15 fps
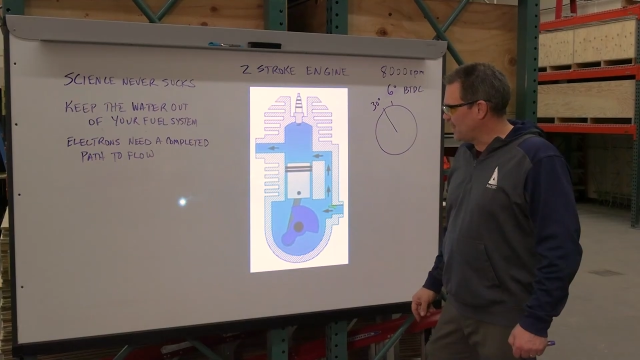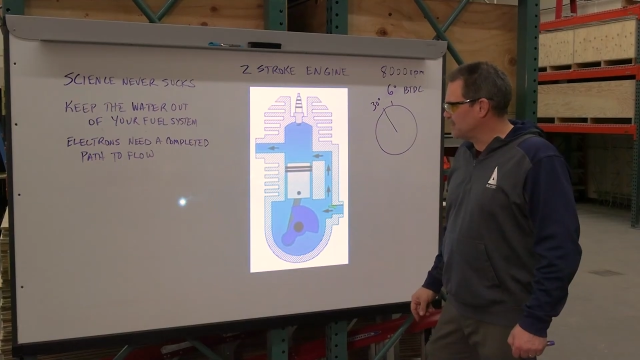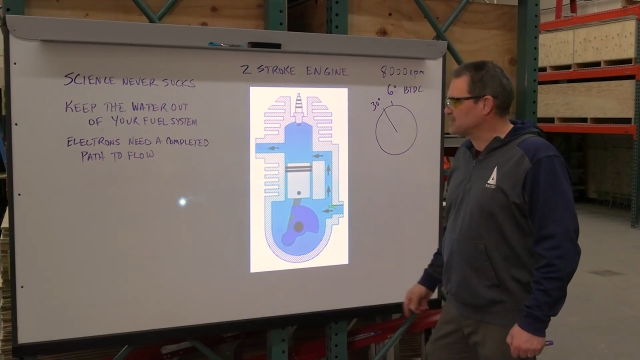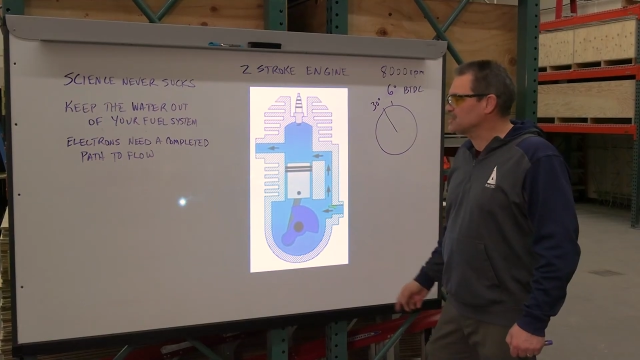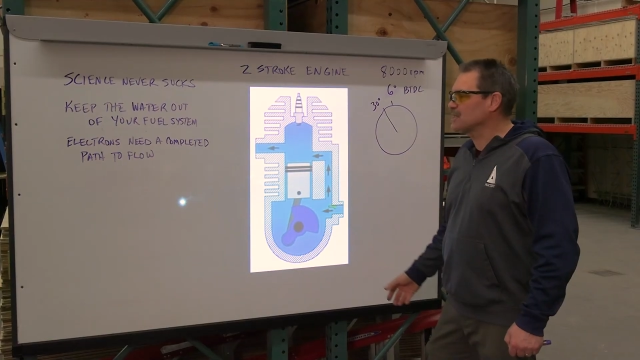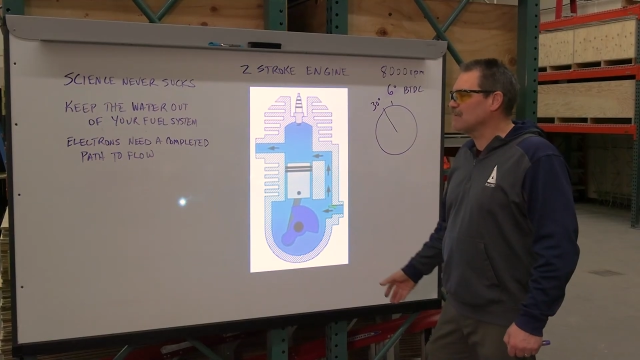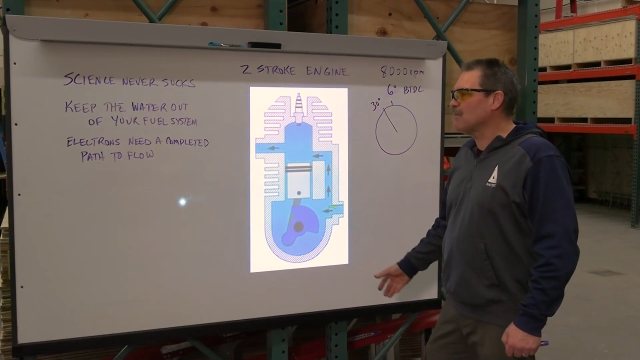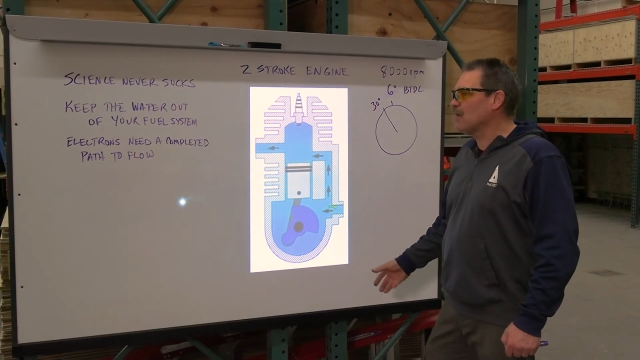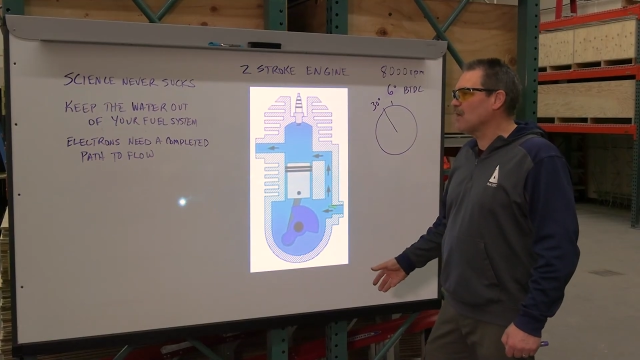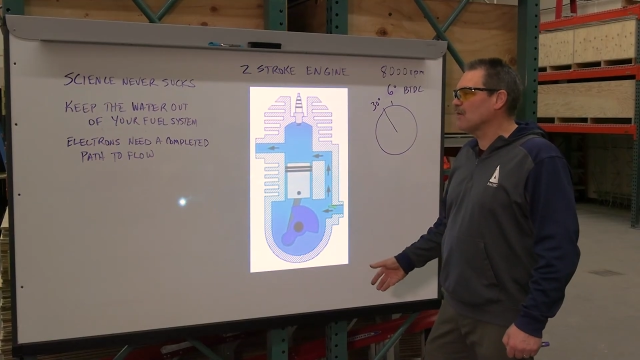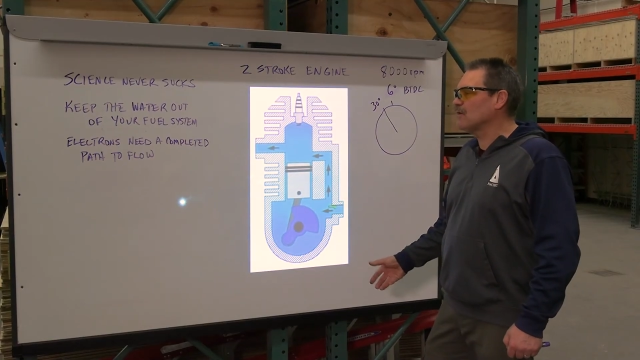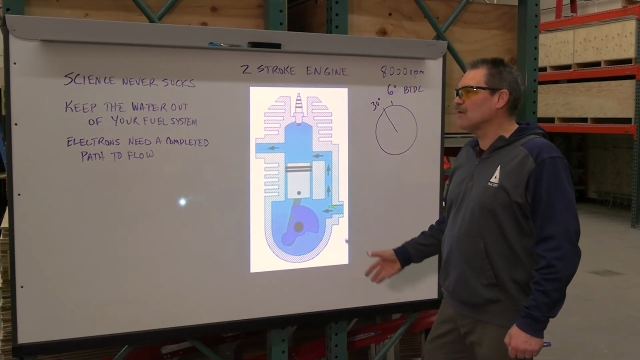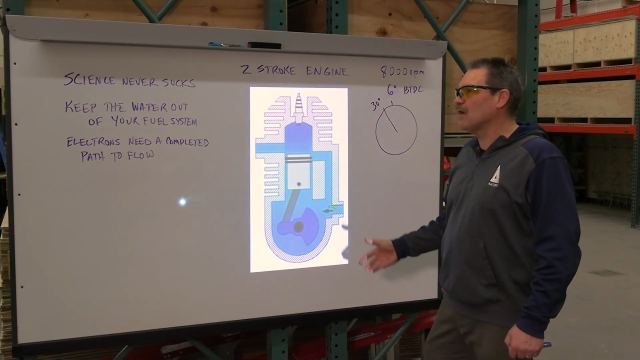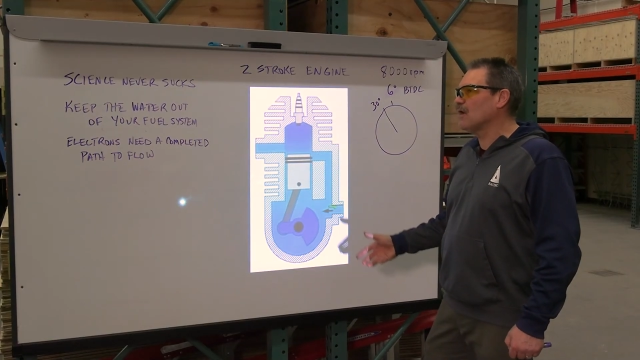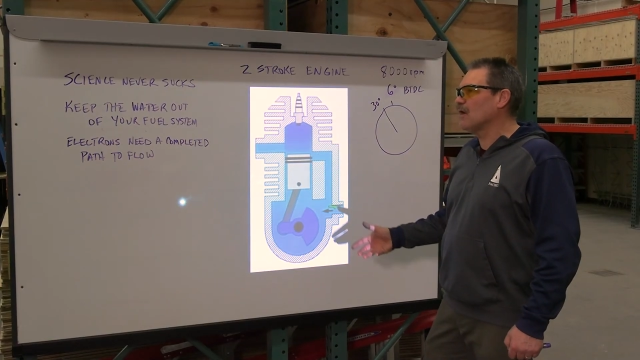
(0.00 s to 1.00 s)
And some
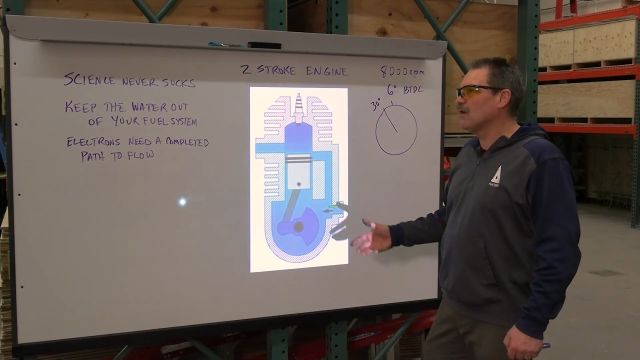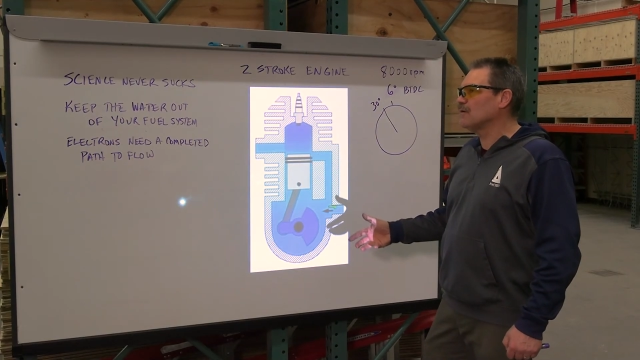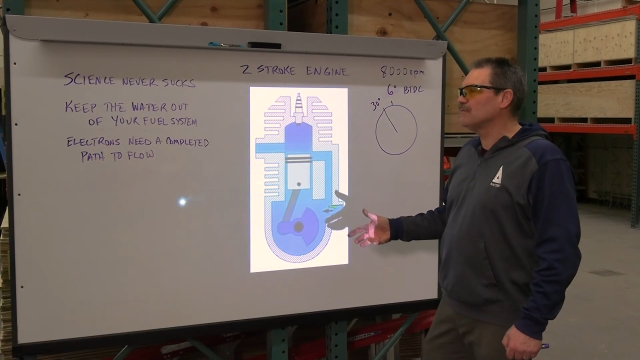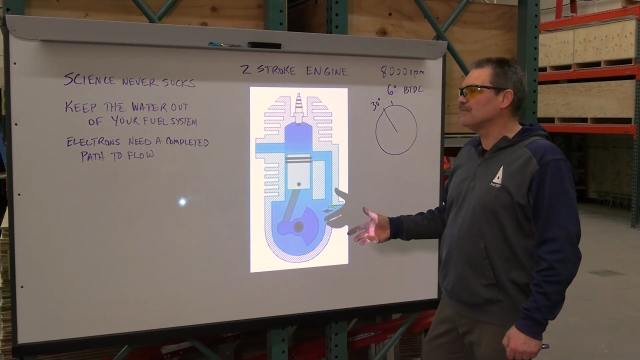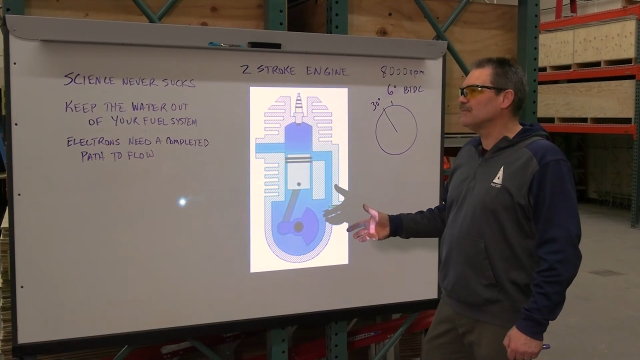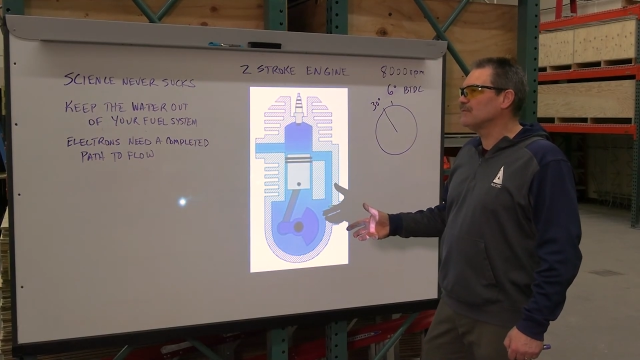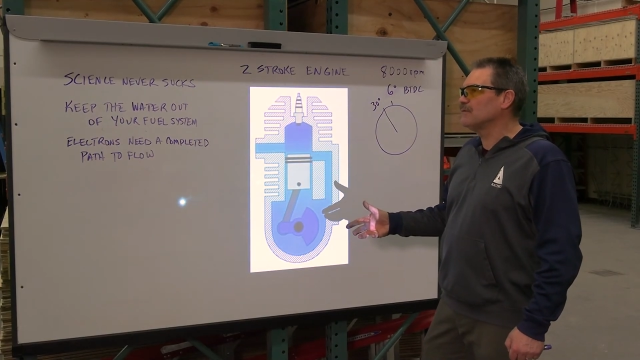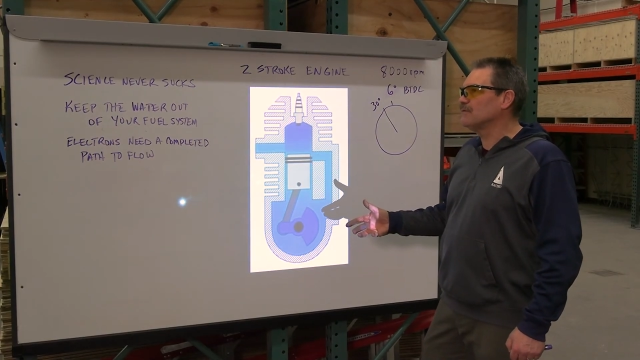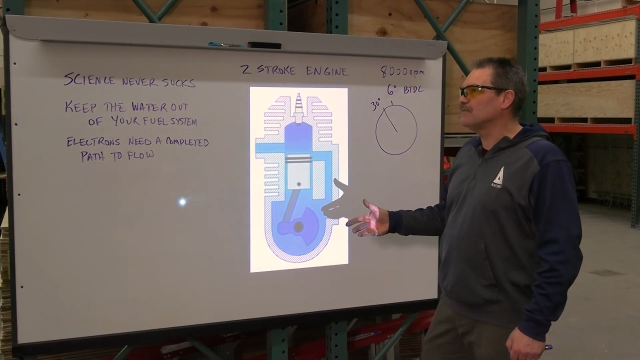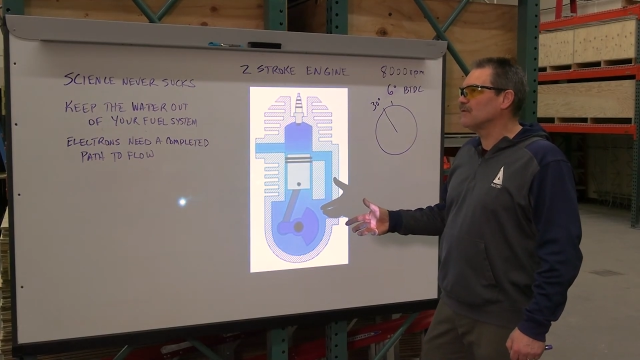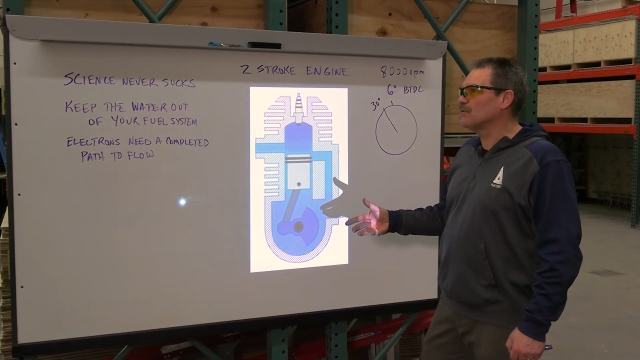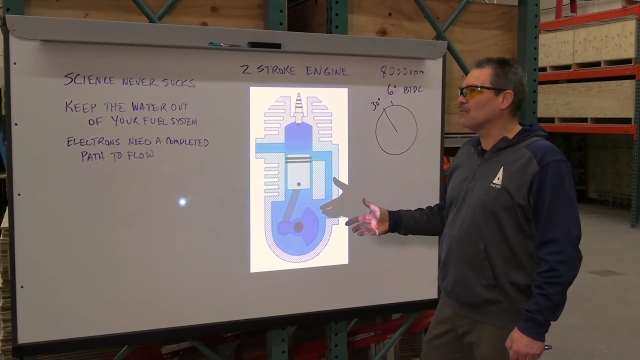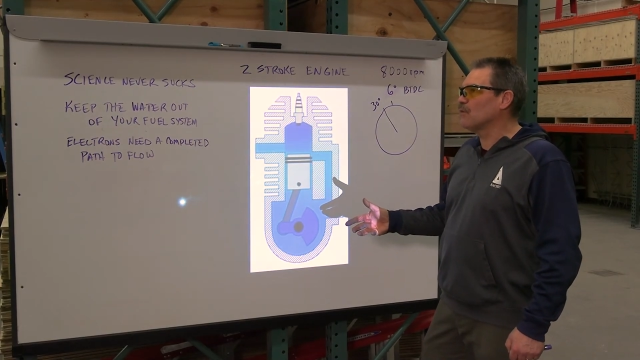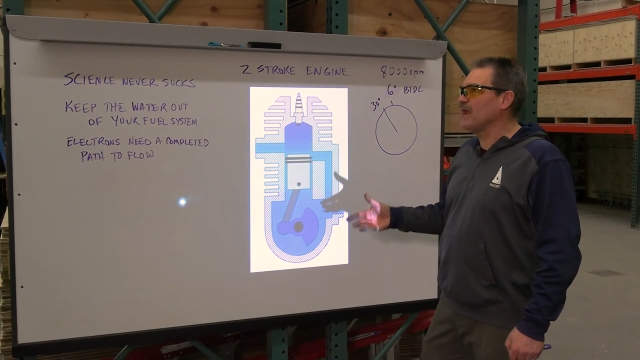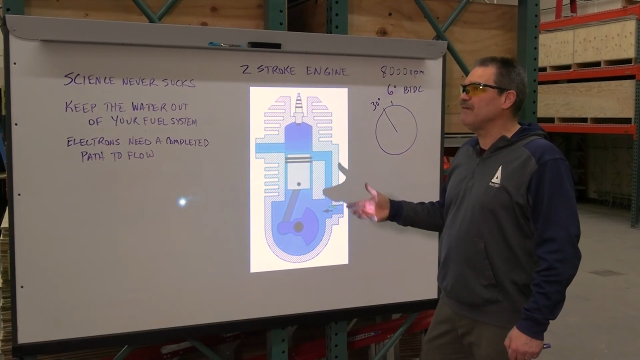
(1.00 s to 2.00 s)
are,
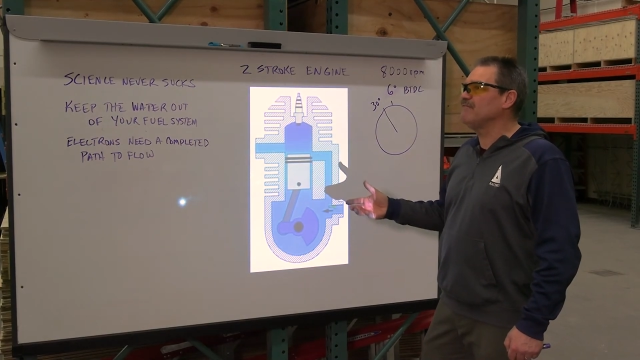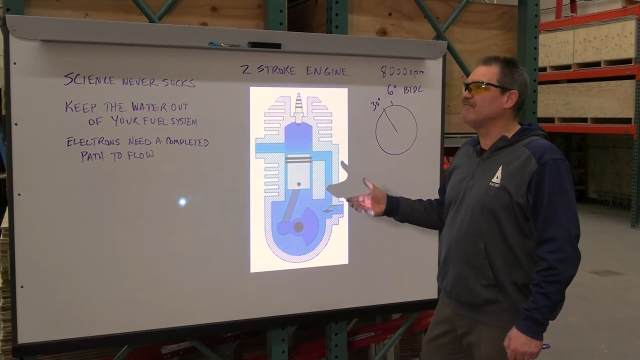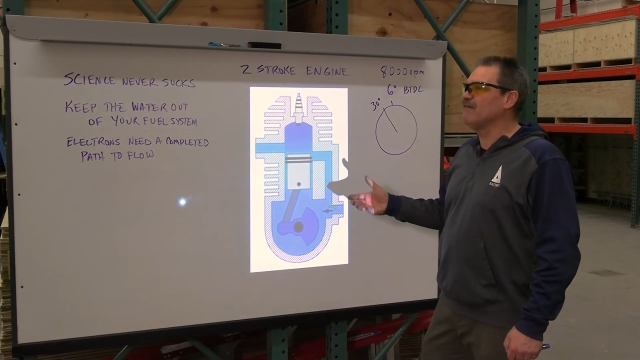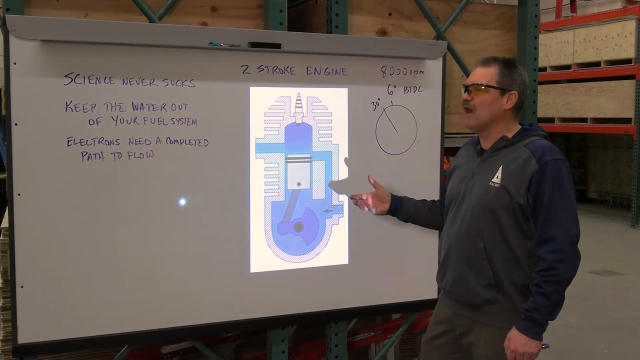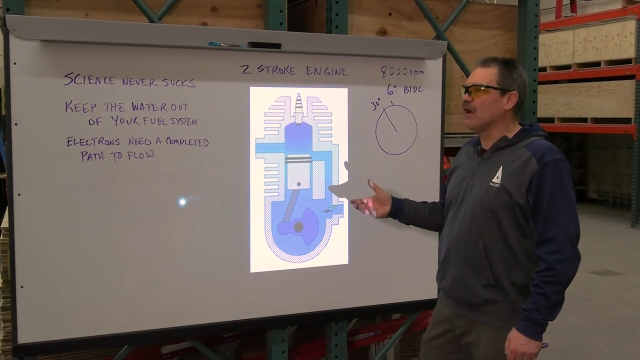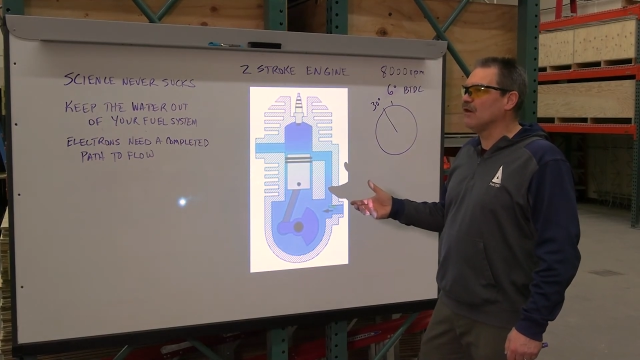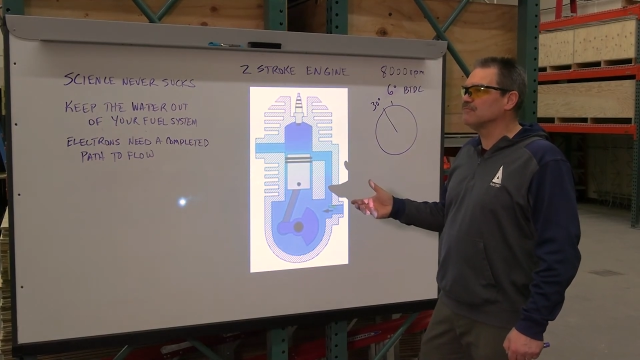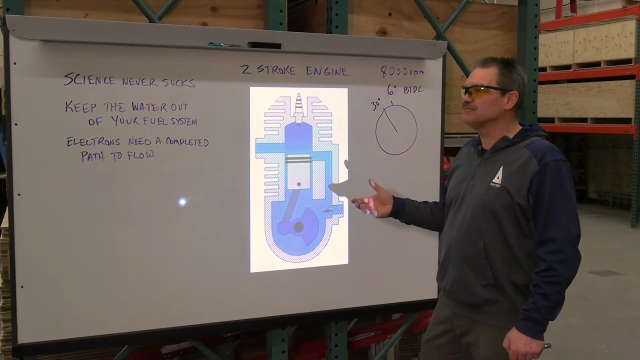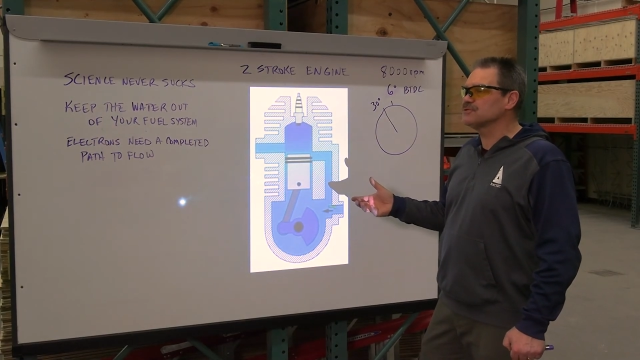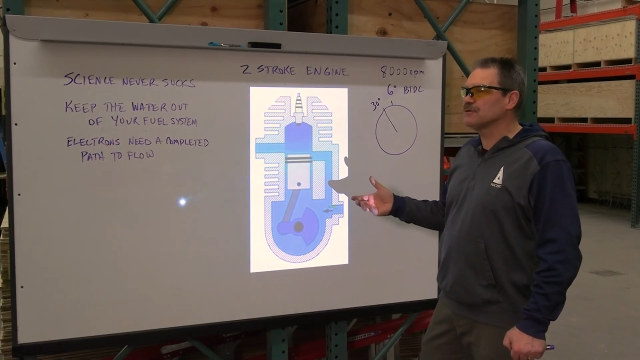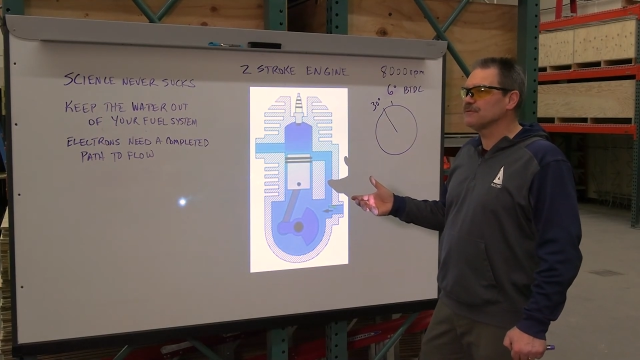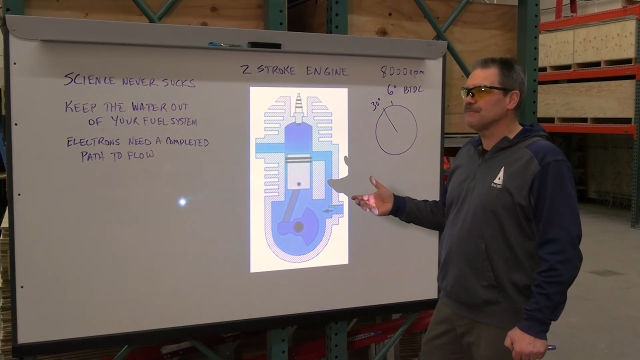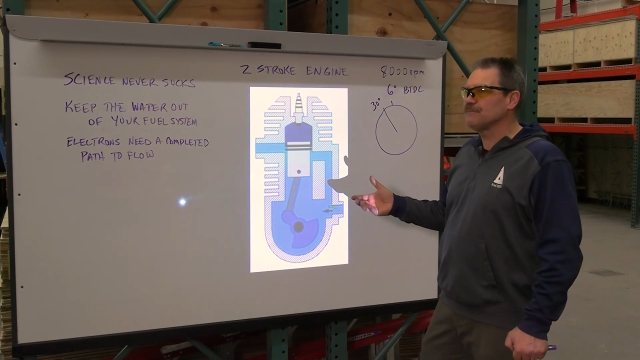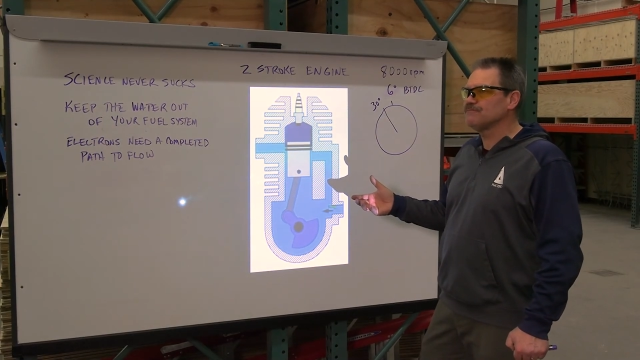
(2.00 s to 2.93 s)
the rave valves